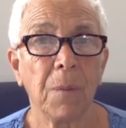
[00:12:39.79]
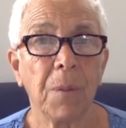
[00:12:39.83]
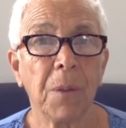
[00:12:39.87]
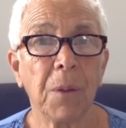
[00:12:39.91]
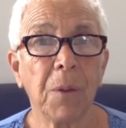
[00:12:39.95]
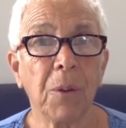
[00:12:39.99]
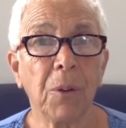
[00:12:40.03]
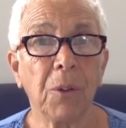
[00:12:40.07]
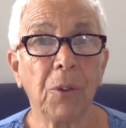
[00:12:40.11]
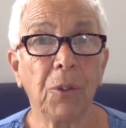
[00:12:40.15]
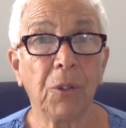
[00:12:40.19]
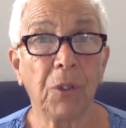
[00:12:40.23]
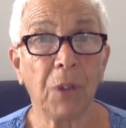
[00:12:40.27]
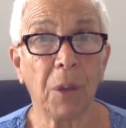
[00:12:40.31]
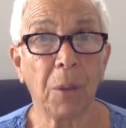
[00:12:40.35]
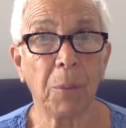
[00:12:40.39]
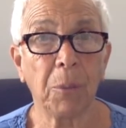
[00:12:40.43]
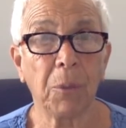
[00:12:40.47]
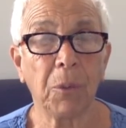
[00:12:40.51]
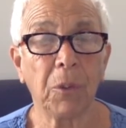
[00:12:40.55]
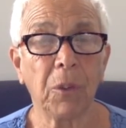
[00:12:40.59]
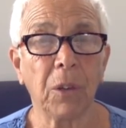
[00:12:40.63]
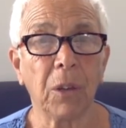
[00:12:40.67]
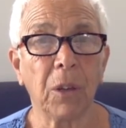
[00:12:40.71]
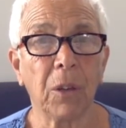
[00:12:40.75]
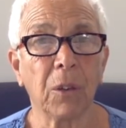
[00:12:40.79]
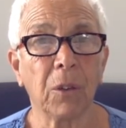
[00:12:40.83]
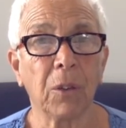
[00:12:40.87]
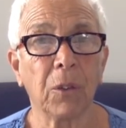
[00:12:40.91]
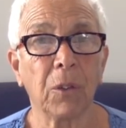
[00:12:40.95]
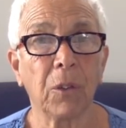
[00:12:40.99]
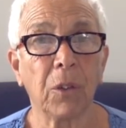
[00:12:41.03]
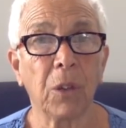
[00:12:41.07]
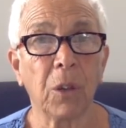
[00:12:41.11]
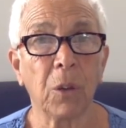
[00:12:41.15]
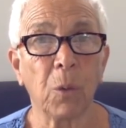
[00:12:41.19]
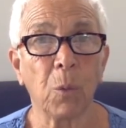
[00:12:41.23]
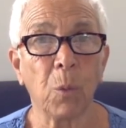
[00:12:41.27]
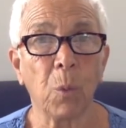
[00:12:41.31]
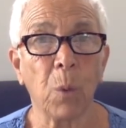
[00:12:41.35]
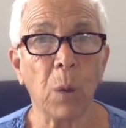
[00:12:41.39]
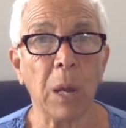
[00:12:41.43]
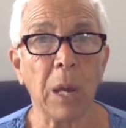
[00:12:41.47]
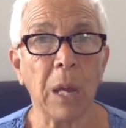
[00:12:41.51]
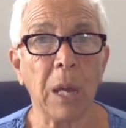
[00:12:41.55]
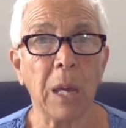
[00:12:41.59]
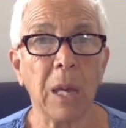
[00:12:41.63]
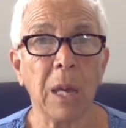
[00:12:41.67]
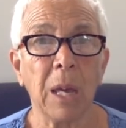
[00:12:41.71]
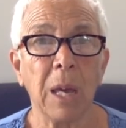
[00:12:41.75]
There are some skills that
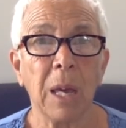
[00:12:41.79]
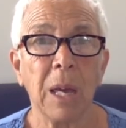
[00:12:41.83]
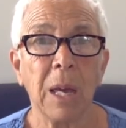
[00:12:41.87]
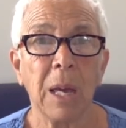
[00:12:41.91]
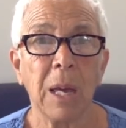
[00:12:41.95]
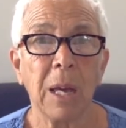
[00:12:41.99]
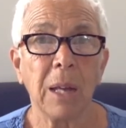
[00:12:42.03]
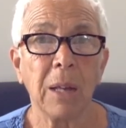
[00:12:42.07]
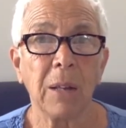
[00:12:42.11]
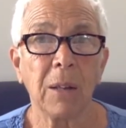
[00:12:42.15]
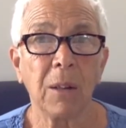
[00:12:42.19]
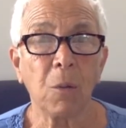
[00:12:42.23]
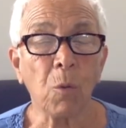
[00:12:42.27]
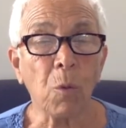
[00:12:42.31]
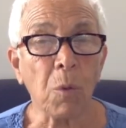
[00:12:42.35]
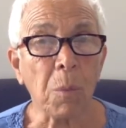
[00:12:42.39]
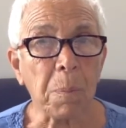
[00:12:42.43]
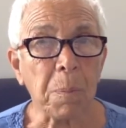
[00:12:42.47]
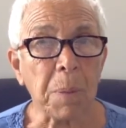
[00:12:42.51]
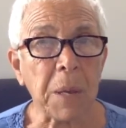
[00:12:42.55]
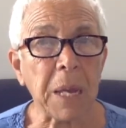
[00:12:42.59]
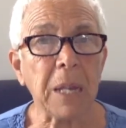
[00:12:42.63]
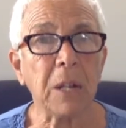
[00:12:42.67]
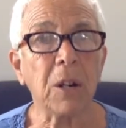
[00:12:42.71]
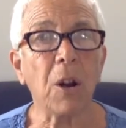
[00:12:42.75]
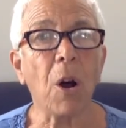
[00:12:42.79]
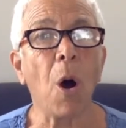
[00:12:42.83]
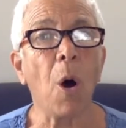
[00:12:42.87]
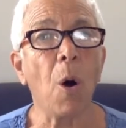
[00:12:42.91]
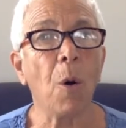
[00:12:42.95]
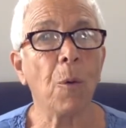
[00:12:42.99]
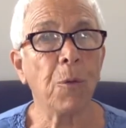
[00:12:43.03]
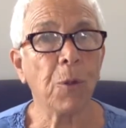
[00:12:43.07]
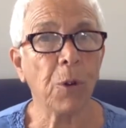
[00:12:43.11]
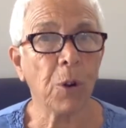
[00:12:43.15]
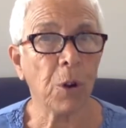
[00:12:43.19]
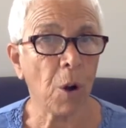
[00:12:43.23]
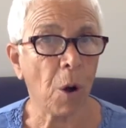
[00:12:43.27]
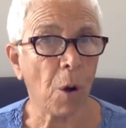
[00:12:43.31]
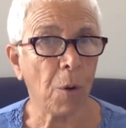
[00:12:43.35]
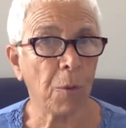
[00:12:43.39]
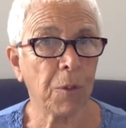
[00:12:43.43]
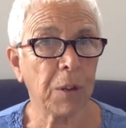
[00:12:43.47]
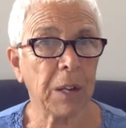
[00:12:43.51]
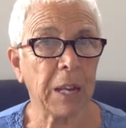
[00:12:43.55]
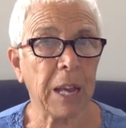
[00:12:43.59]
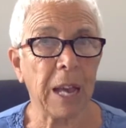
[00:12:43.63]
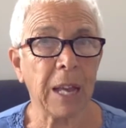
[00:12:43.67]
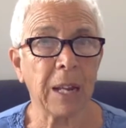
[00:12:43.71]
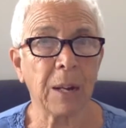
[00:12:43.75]
we repeat over and over
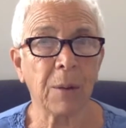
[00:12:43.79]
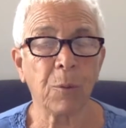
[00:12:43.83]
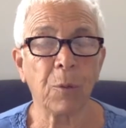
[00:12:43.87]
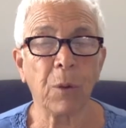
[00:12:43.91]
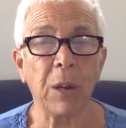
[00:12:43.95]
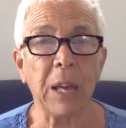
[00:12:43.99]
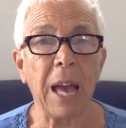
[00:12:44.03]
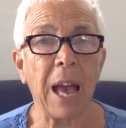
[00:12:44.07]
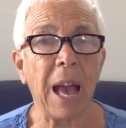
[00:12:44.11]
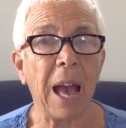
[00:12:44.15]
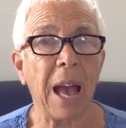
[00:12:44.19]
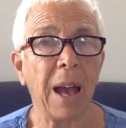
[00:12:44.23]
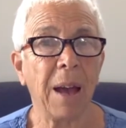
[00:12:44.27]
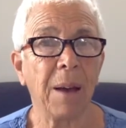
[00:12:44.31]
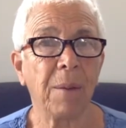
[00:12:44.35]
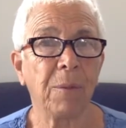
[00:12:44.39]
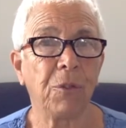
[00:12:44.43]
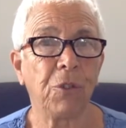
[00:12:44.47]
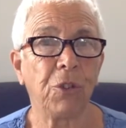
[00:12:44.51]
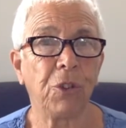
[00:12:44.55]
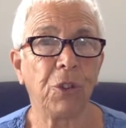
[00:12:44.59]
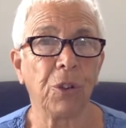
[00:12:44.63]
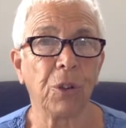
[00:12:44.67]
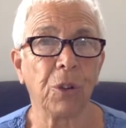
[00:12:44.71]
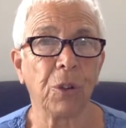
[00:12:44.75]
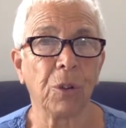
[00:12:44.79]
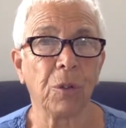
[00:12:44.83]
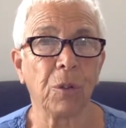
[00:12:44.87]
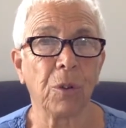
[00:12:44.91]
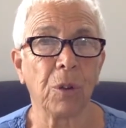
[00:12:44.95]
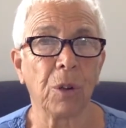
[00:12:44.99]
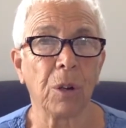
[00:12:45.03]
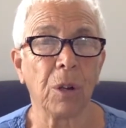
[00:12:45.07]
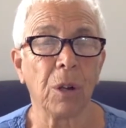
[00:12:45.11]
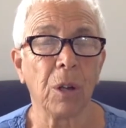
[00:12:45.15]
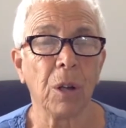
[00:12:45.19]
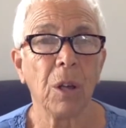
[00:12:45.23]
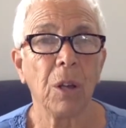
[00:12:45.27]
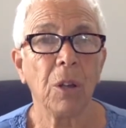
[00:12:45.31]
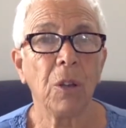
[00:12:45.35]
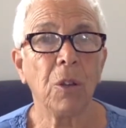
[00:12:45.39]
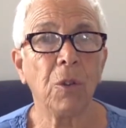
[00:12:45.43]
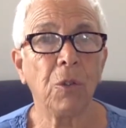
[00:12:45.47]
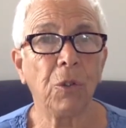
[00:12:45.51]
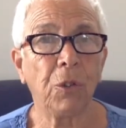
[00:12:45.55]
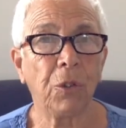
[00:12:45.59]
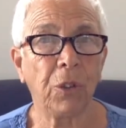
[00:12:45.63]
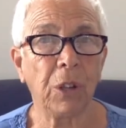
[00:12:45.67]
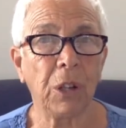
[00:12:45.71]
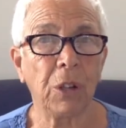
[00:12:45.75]
again if we have children.
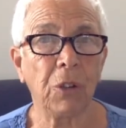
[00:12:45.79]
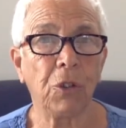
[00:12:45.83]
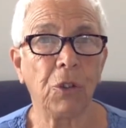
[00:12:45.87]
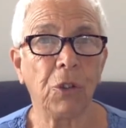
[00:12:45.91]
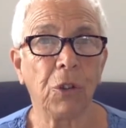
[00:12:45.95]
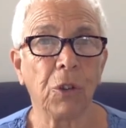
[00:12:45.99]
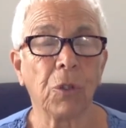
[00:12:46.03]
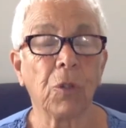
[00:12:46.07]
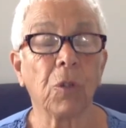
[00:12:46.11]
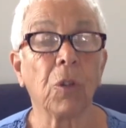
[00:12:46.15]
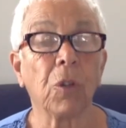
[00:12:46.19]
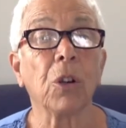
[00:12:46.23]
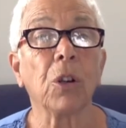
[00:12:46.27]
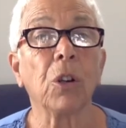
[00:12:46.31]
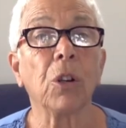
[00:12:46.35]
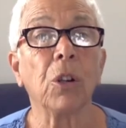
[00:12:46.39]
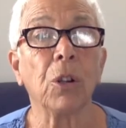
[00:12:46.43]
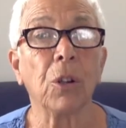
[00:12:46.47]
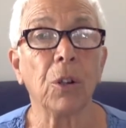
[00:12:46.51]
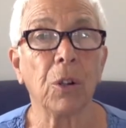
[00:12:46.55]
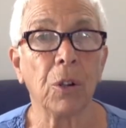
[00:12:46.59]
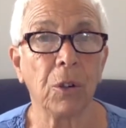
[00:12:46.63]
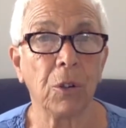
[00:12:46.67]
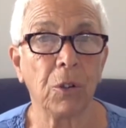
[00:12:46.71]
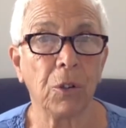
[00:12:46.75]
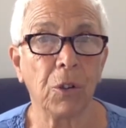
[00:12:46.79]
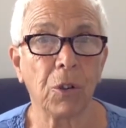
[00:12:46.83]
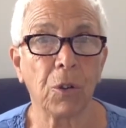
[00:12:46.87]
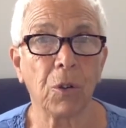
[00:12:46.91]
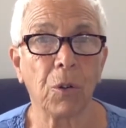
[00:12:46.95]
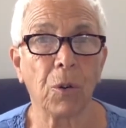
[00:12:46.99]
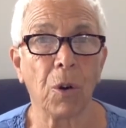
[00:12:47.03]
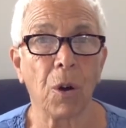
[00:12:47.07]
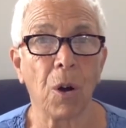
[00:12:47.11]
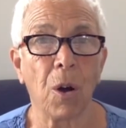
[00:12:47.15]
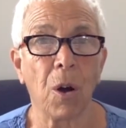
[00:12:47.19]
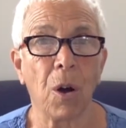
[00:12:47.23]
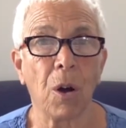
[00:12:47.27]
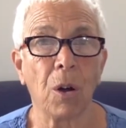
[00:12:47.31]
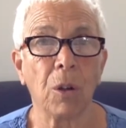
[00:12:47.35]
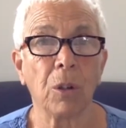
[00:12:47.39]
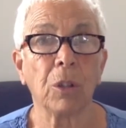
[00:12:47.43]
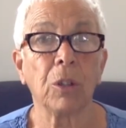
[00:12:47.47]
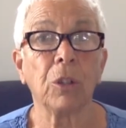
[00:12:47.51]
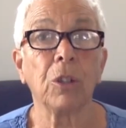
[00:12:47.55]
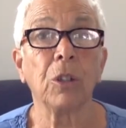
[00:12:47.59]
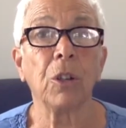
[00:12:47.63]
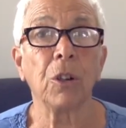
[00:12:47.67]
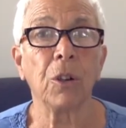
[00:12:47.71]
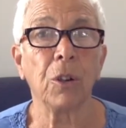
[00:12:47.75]
You see children learn to crawl,
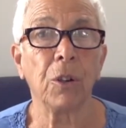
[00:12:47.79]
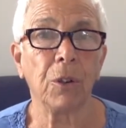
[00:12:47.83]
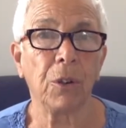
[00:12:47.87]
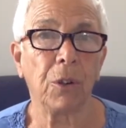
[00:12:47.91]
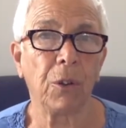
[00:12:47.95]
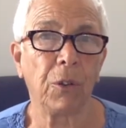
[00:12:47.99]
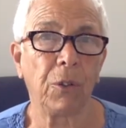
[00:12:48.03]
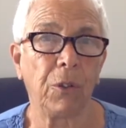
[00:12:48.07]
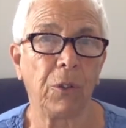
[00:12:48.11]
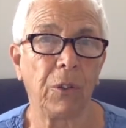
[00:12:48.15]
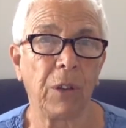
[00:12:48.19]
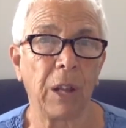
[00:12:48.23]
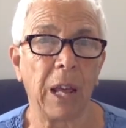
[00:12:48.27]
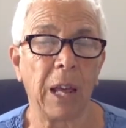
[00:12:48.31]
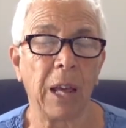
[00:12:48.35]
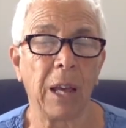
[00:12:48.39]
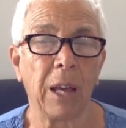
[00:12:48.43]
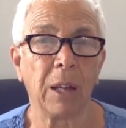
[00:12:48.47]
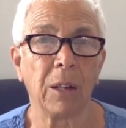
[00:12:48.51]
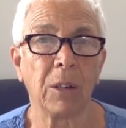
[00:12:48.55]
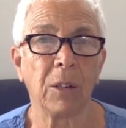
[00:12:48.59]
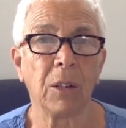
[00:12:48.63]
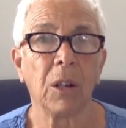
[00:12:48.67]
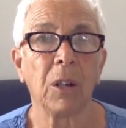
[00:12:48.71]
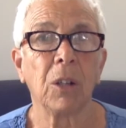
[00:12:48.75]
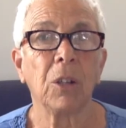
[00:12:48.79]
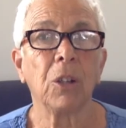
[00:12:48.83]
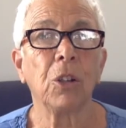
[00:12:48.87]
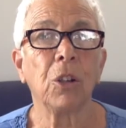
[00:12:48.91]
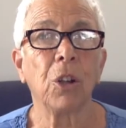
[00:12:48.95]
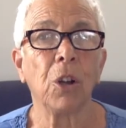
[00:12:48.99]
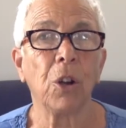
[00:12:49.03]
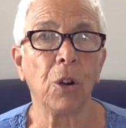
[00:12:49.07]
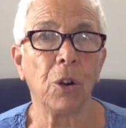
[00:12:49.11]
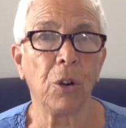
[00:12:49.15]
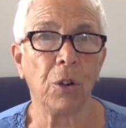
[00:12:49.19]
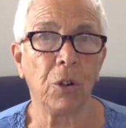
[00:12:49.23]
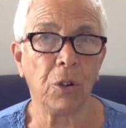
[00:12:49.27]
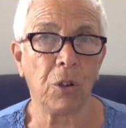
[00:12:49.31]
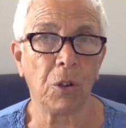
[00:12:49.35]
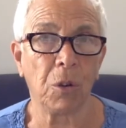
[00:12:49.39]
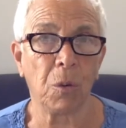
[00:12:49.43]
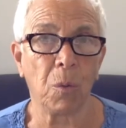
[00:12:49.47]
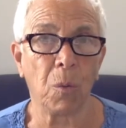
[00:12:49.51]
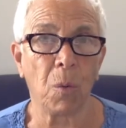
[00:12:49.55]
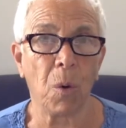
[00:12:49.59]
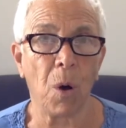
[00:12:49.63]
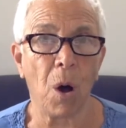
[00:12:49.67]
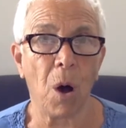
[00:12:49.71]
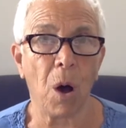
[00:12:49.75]
learn to stand, learn to
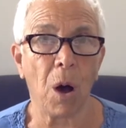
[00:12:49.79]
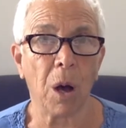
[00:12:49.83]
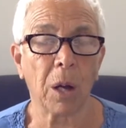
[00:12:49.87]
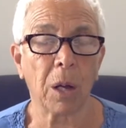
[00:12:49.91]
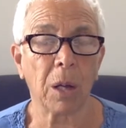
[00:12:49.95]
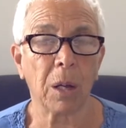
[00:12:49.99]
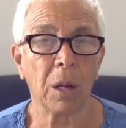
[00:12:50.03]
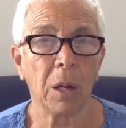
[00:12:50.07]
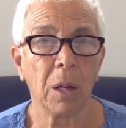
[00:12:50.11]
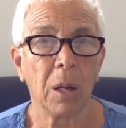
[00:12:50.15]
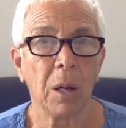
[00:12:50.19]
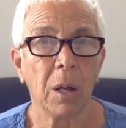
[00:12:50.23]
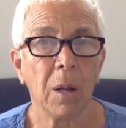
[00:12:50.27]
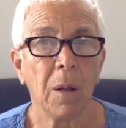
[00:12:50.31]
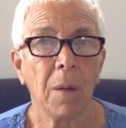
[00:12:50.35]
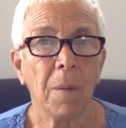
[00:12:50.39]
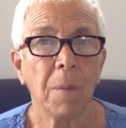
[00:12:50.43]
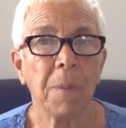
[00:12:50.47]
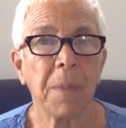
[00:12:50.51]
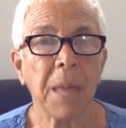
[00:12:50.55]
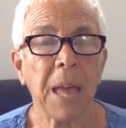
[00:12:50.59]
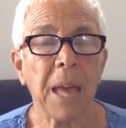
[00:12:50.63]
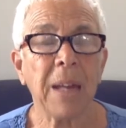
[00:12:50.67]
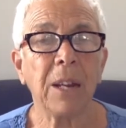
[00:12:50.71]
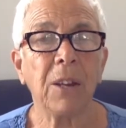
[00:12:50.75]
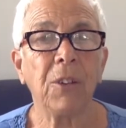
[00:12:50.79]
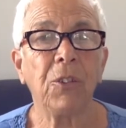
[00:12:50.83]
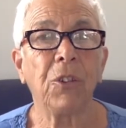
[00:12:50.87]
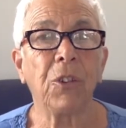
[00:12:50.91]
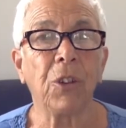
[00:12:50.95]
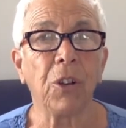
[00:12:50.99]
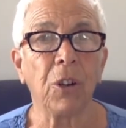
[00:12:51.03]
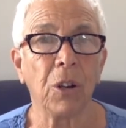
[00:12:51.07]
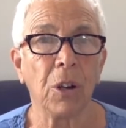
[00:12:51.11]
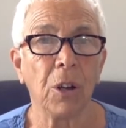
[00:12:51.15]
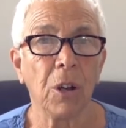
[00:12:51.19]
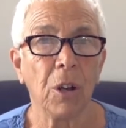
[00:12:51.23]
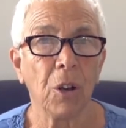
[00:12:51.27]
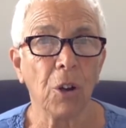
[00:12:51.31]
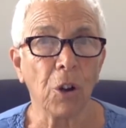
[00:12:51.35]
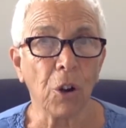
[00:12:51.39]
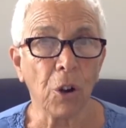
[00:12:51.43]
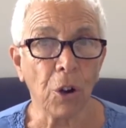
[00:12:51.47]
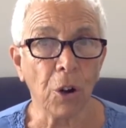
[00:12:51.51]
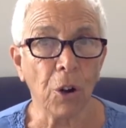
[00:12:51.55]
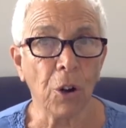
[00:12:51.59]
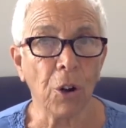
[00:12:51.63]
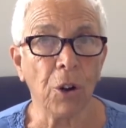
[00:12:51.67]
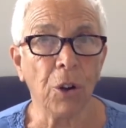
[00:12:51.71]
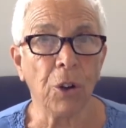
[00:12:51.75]
walk. That is an
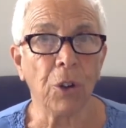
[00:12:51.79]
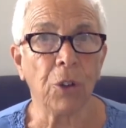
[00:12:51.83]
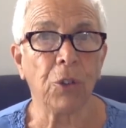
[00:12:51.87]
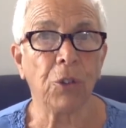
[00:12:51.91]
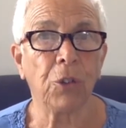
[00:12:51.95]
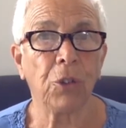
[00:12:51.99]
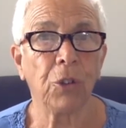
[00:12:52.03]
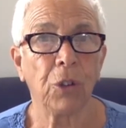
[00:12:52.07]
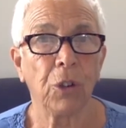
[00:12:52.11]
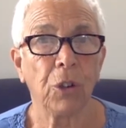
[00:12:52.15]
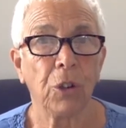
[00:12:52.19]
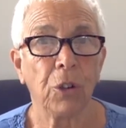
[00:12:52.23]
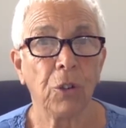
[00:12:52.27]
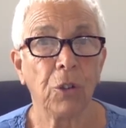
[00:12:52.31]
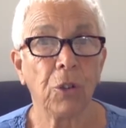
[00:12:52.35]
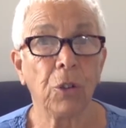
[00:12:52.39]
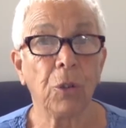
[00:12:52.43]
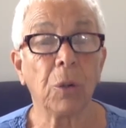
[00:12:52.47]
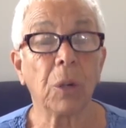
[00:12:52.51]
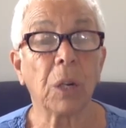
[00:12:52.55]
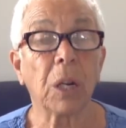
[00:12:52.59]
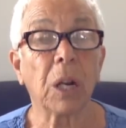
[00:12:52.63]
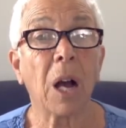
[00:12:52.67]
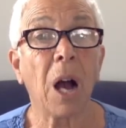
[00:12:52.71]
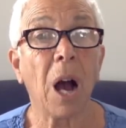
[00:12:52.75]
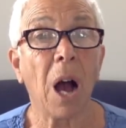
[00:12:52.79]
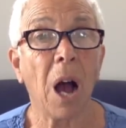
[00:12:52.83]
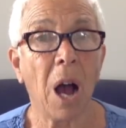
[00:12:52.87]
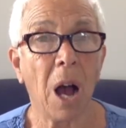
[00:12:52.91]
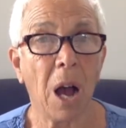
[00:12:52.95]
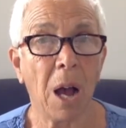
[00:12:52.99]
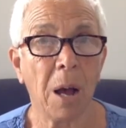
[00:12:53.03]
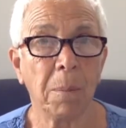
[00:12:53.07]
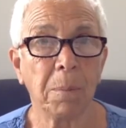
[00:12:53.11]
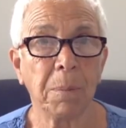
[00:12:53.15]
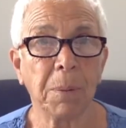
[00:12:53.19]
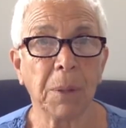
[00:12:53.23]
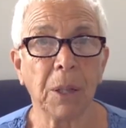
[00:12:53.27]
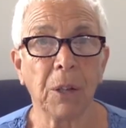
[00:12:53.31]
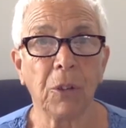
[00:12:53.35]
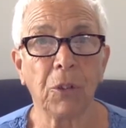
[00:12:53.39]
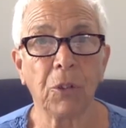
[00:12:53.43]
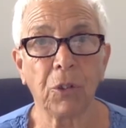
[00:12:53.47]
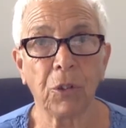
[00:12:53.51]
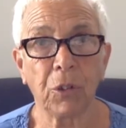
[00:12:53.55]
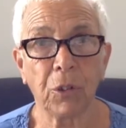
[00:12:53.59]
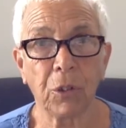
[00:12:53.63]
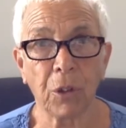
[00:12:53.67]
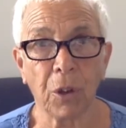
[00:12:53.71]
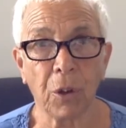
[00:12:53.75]
urge to
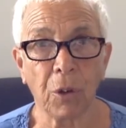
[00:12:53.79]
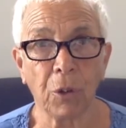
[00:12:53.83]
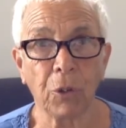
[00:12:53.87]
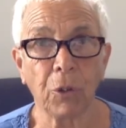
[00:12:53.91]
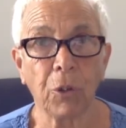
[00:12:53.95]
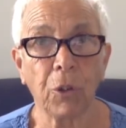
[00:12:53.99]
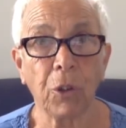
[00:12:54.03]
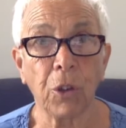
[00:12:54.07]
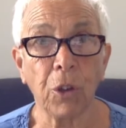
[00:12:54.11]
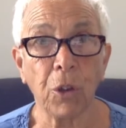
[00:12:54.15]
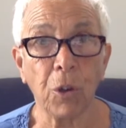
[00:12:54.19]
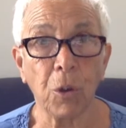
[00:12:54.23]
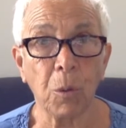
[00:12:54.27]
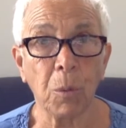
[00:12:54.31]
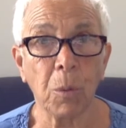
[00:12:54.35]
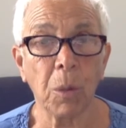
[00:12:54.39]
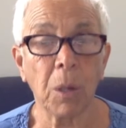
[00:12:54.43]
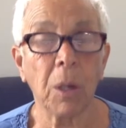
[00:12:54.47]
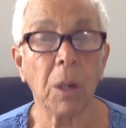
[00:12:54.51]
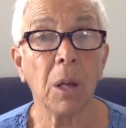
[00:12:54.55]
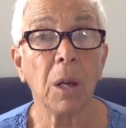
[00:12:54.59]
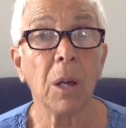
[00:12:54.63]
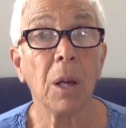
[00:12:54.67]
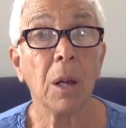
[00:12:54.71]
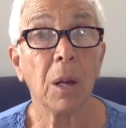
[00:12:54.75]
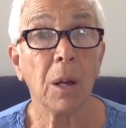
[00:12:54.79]
accomplish those human